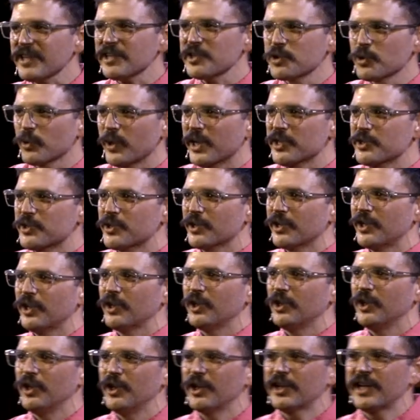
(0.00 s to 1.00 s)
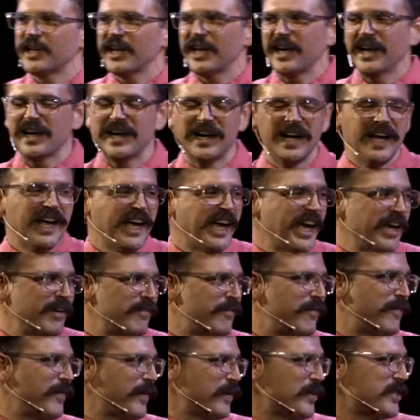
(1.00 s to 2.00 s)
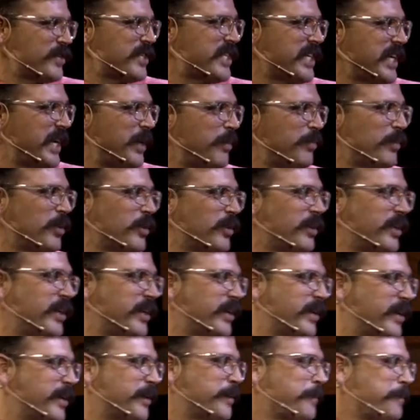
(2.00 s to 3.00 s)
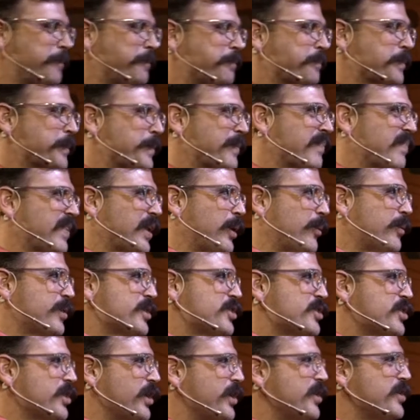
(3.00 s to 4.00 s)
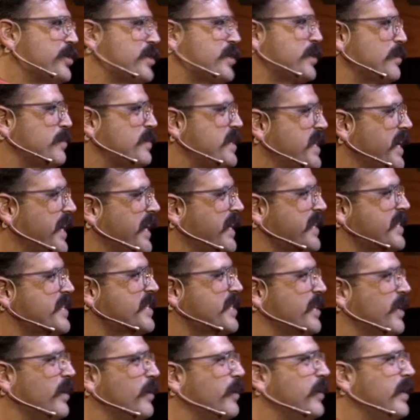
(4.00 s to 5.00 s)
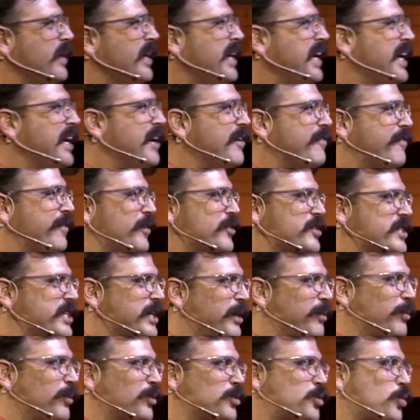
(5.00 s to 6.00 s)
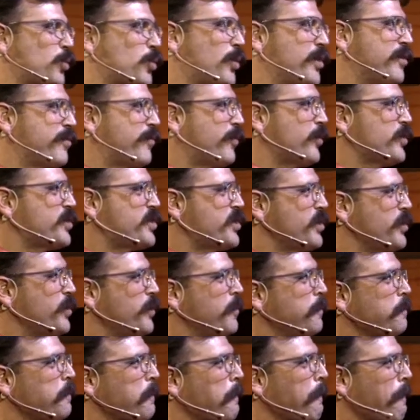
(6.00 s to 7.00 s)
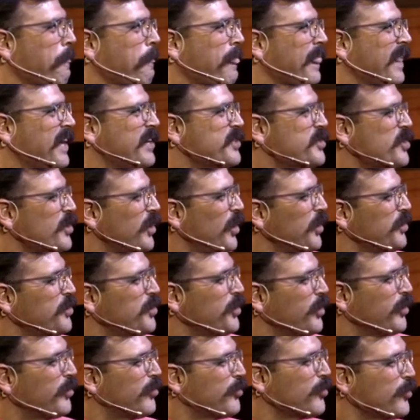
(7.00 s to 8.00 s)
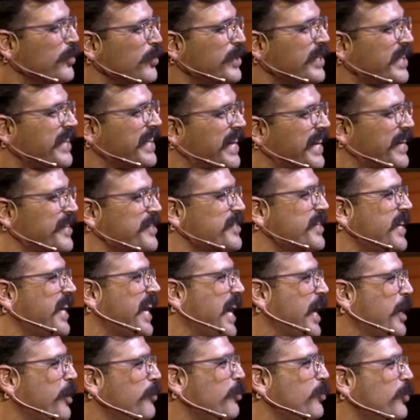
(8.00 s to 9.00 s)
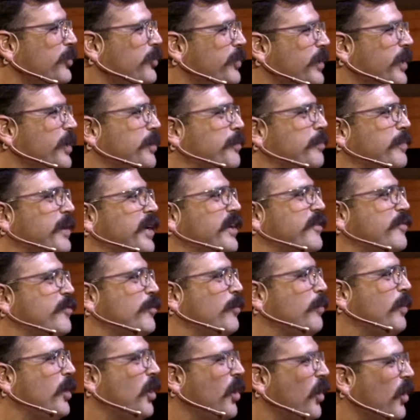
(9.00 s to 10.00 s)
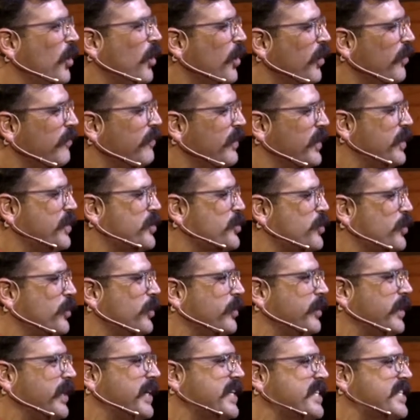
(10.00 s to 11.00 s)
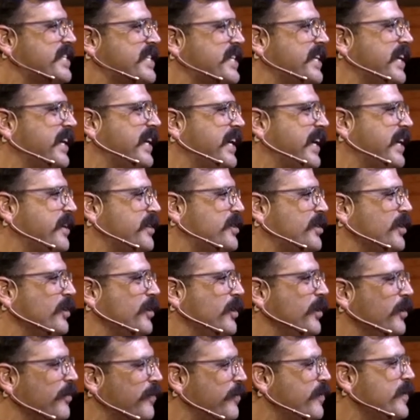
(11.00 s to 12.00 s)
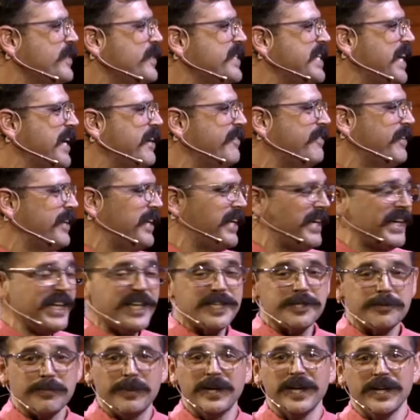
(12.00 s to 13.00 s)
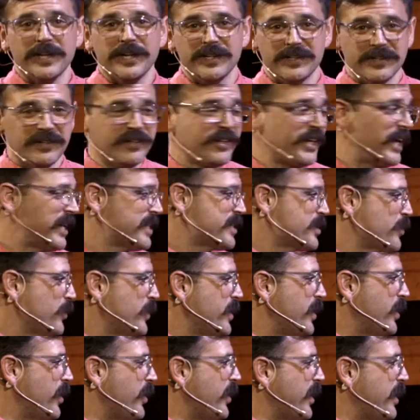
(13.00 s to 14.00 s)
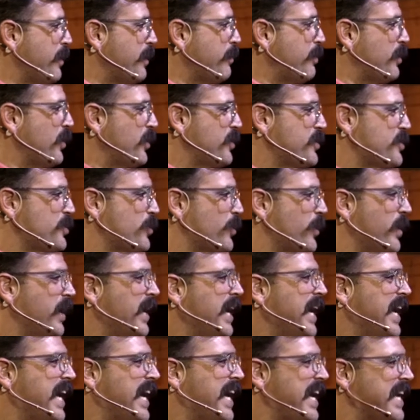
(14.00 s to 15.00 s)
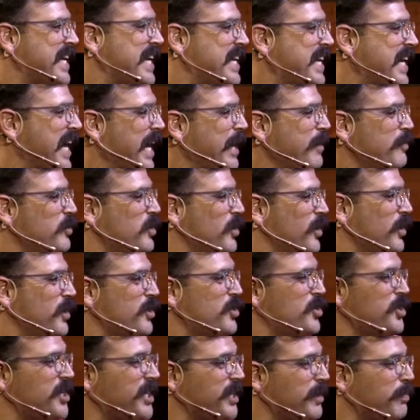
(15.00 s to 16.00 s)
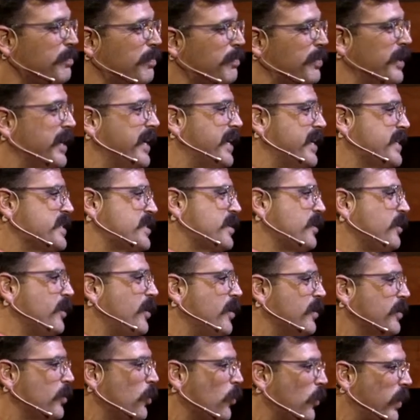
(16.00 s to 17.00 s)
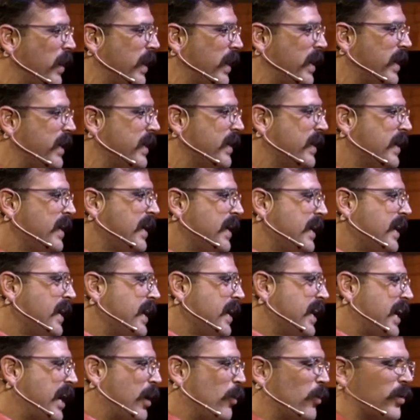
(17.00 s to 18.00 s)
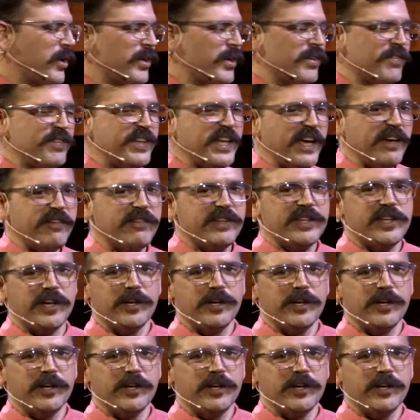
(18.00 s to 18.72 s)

So we're actually going to look at, at 1 Samuel here. I want to show you some text. So 1 Samuel 24 2. Saul took 3,000 able young men from all of Israel and he set out to look for David and his men. Okay, so we know that part of the story. He came to the sheep pens along the way. I wonder if David